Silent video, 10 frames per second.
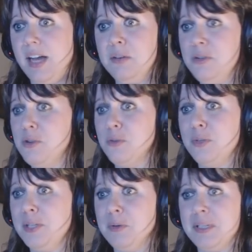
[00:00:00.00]
I don't know
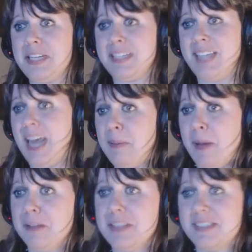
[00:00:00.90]
really what to say
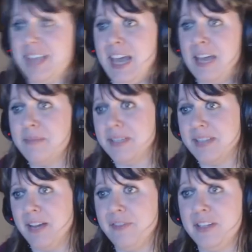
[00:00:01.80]
about this game.
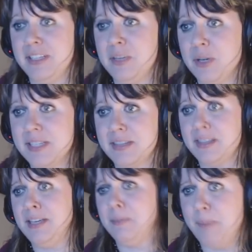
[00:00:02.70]
It definitely
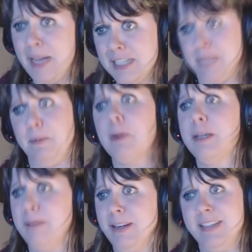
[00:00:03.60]
wasn't the best
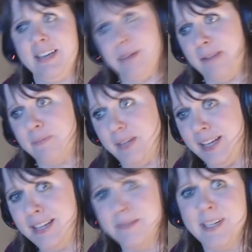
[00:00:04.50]
Pokemon game I
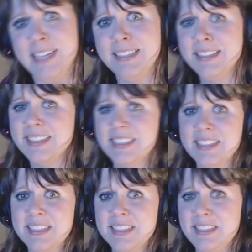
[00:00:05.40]
played, but
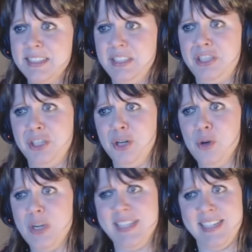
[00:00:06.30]
it
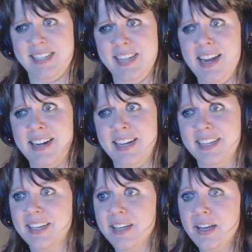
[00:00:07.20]
sure was
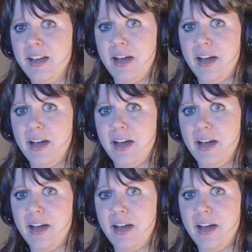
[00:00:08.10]
exciting.